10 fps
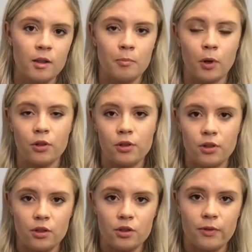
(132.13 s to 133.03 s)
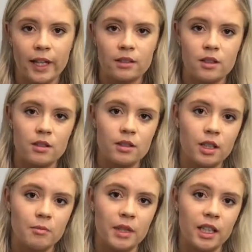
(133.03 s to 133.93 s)
Both of those factors
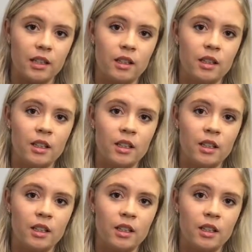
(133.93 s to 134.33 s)
can mean